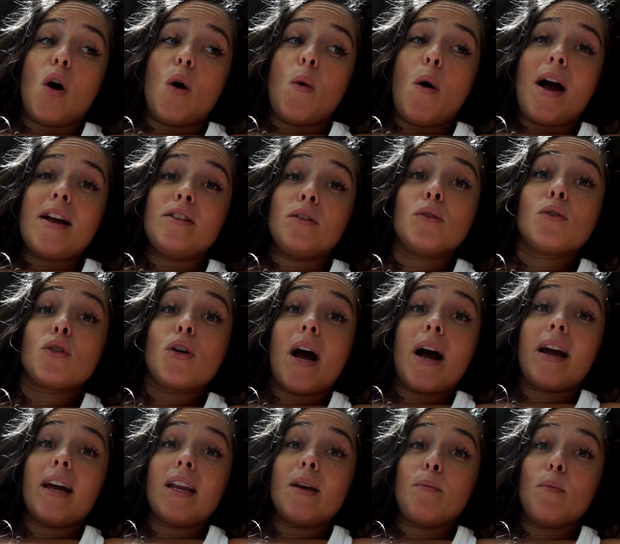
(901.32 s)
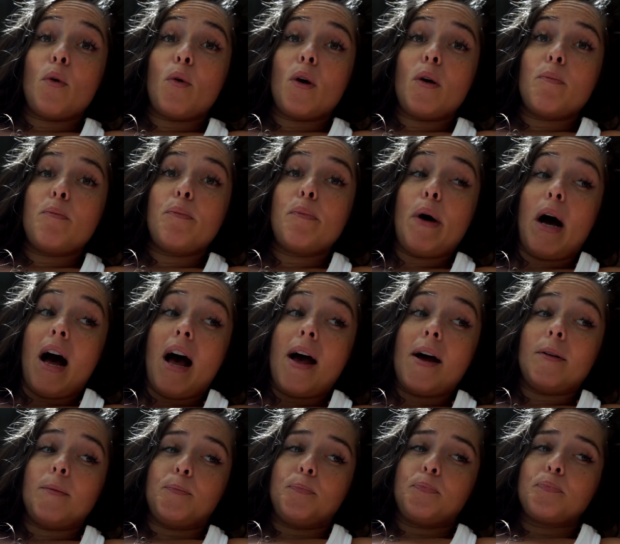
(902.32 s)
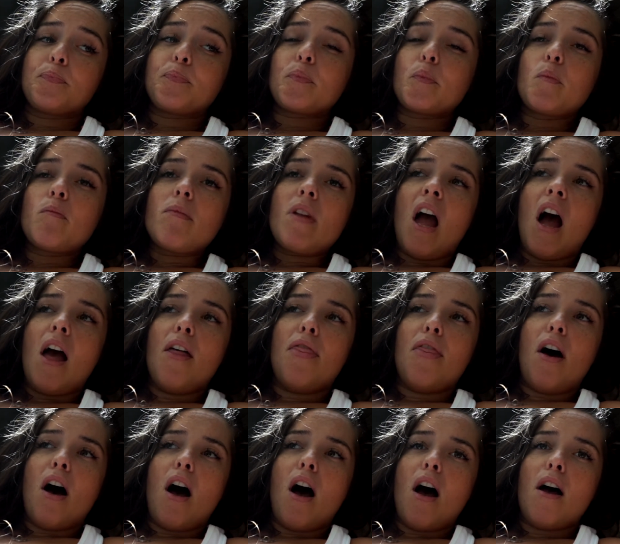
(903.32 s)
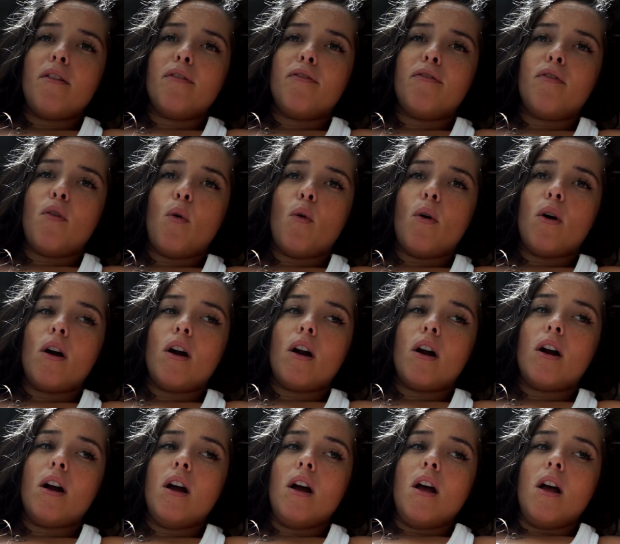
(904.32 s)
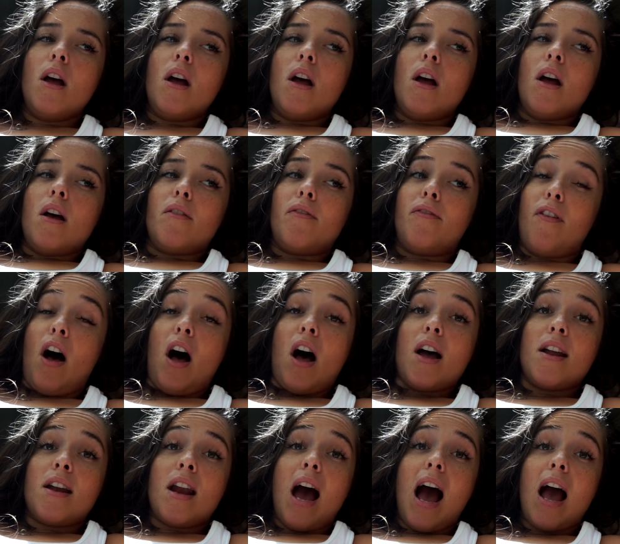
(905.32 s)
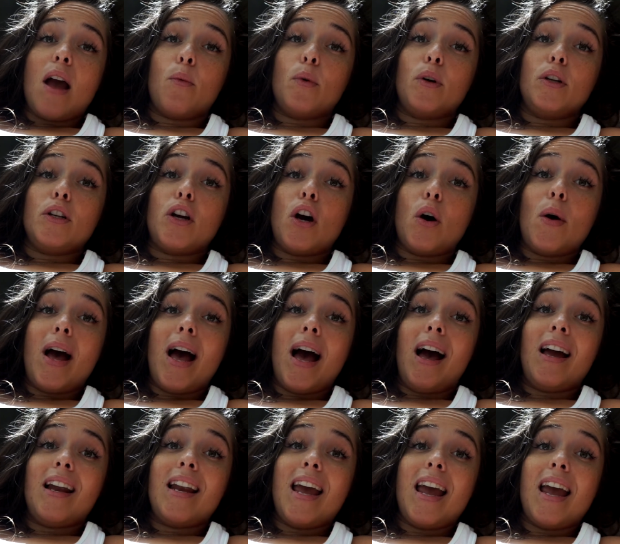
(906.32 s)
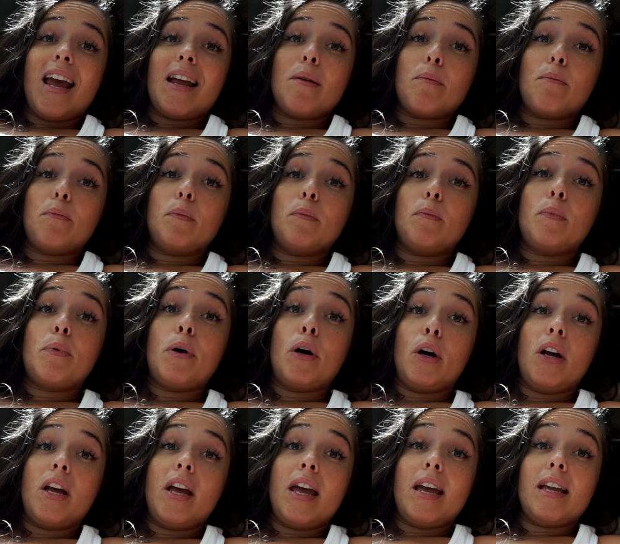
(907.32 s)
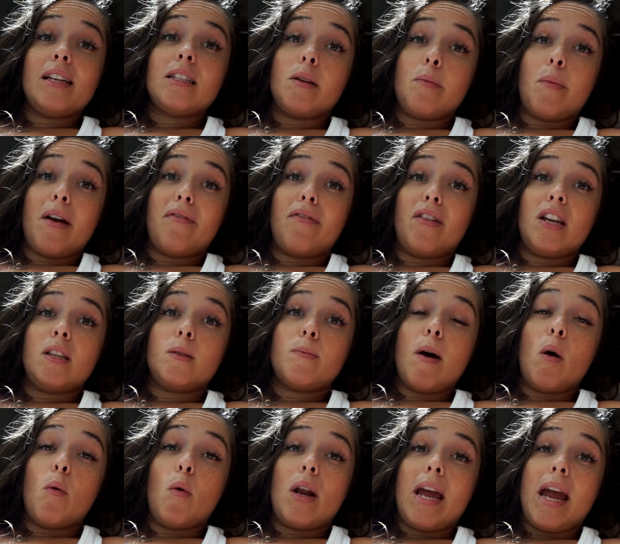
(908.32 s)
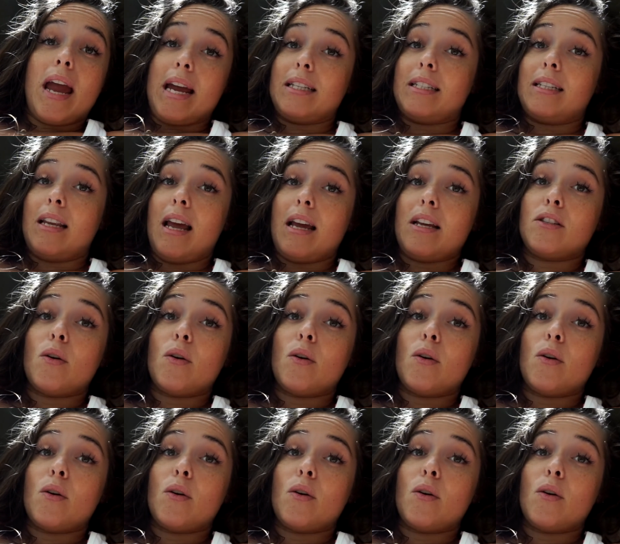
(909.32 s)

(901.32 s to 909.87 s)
I don't track anymore, but I thought for fun, I would go ahead and put into my FitnessPal what I ate today.